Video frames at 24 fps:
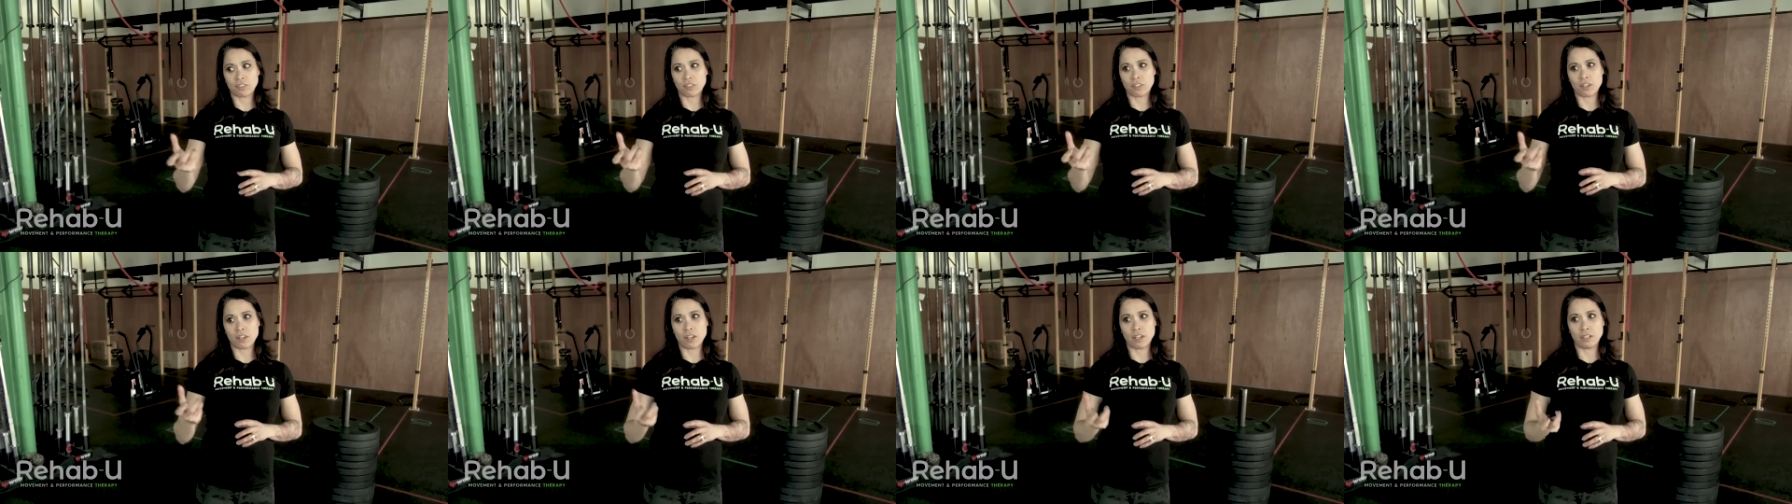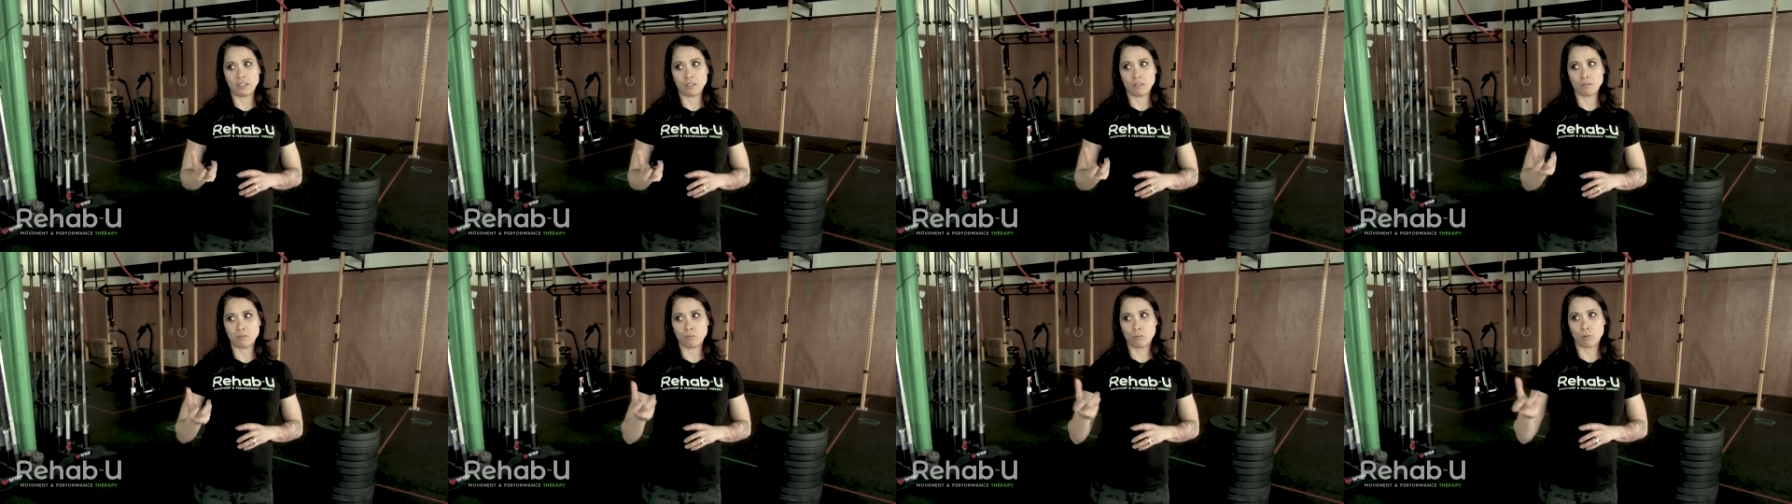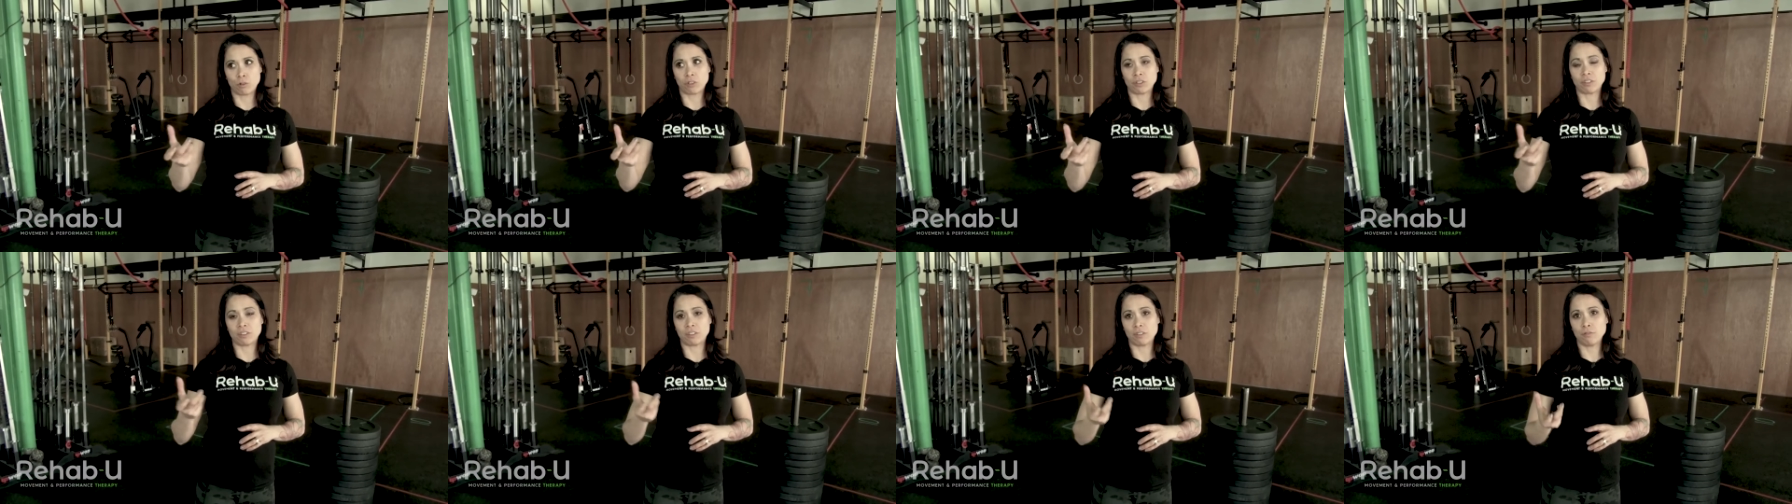to kind of
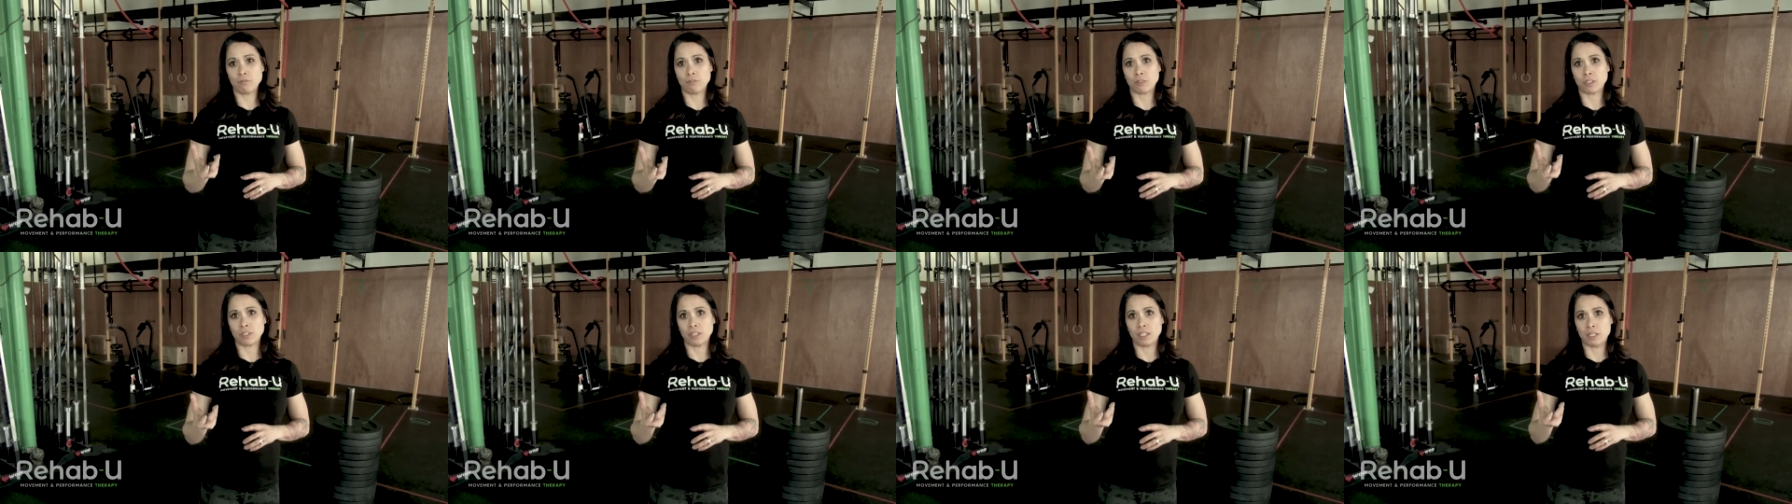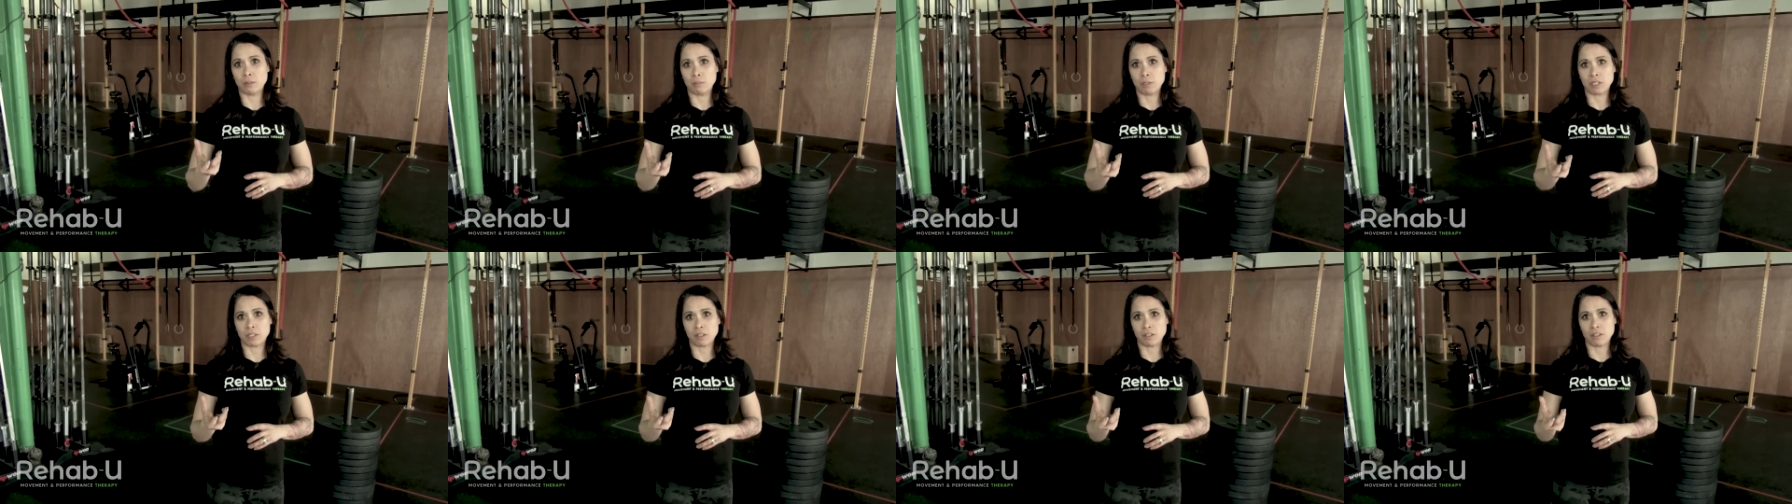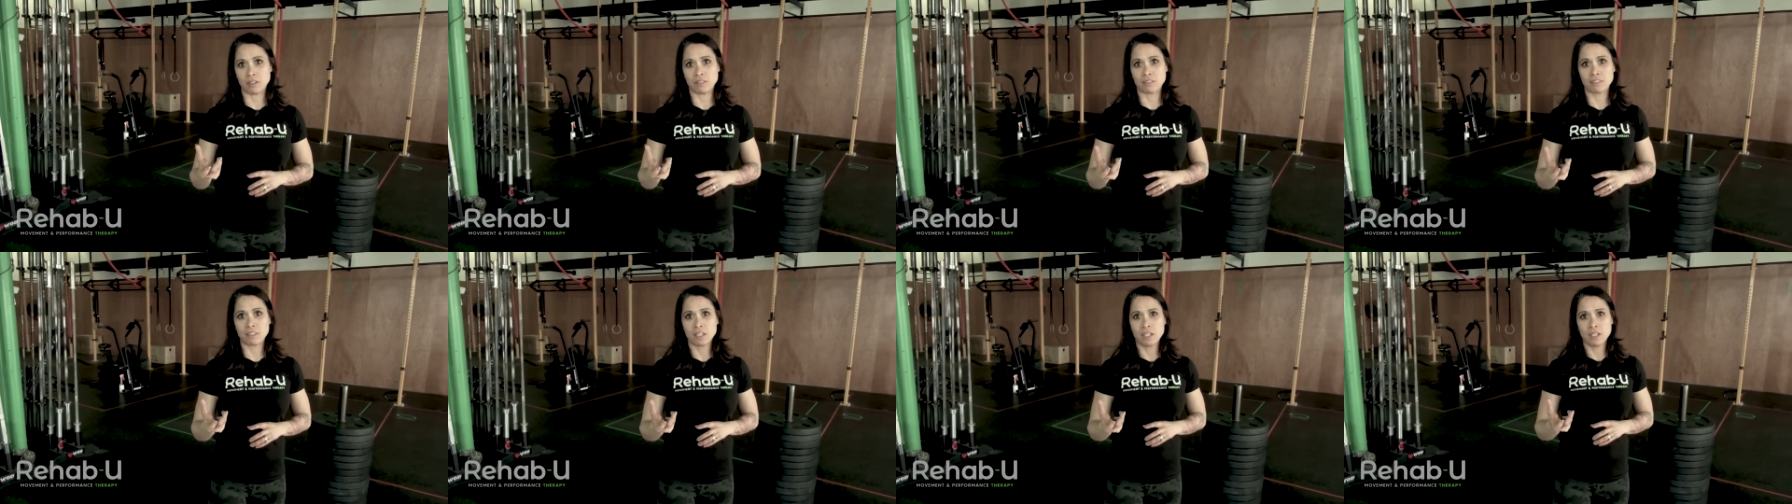work differently
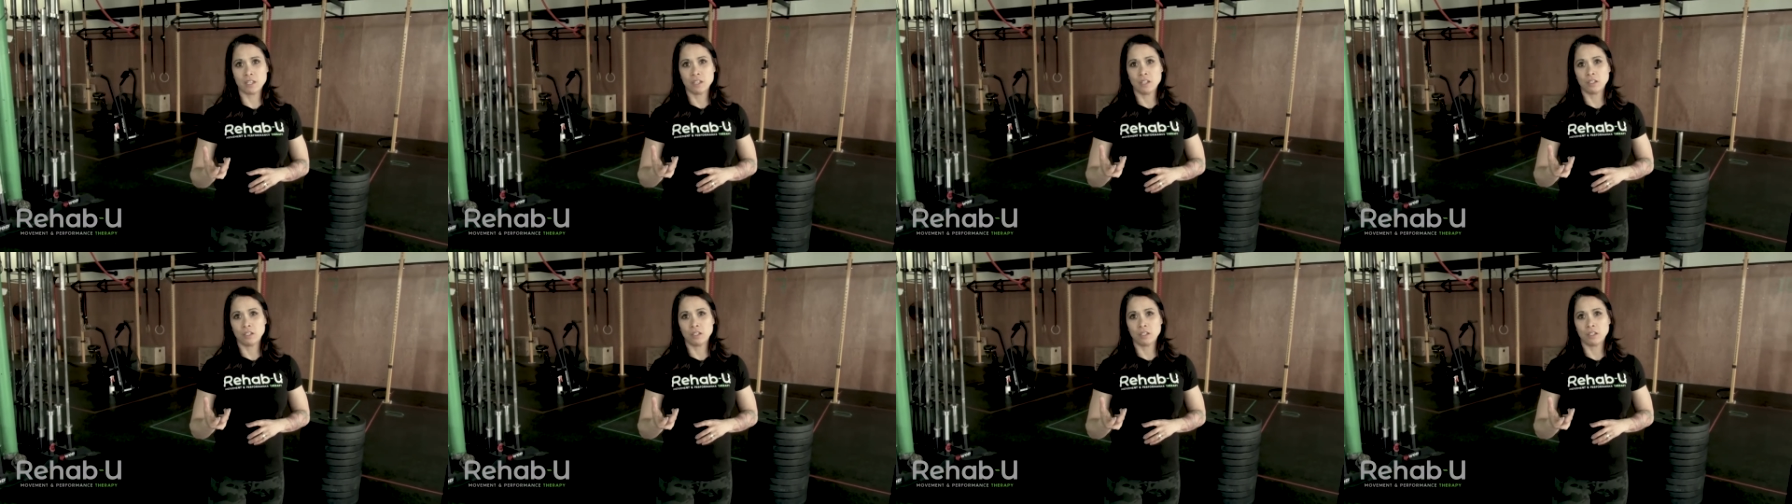because